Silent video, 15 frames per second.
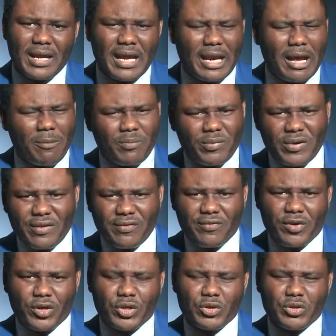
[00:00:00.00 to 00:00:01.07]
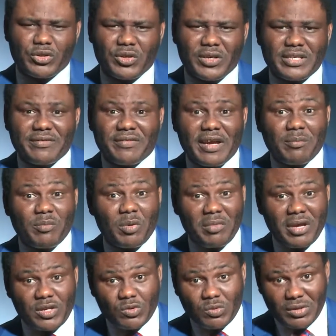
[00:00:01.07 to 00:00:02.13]
And I pray for you, your divine
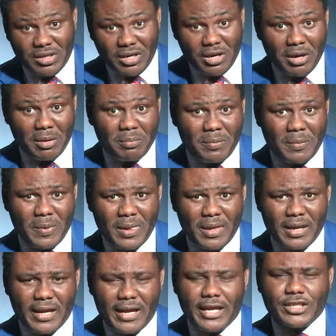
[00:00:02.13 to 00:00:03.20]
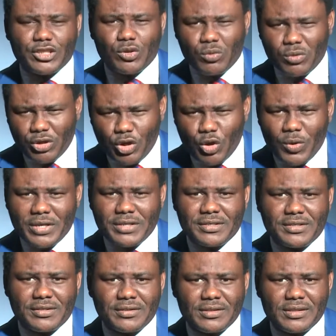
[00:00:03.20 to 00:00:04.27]
moment will come and you will know
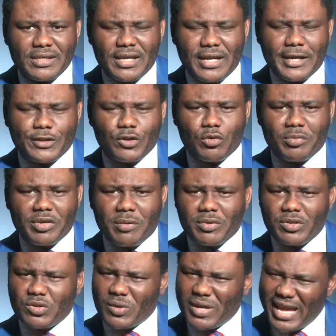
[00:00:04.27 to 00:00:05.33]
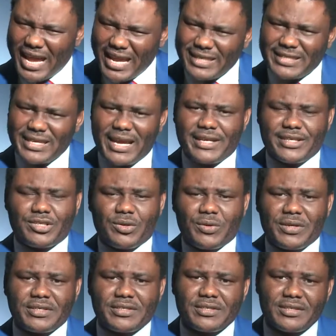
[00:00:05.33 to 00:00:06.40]
it and you'll be able to enter
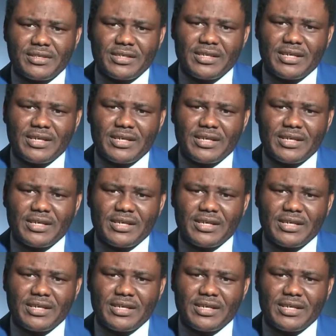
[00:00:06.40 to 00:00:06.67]
into it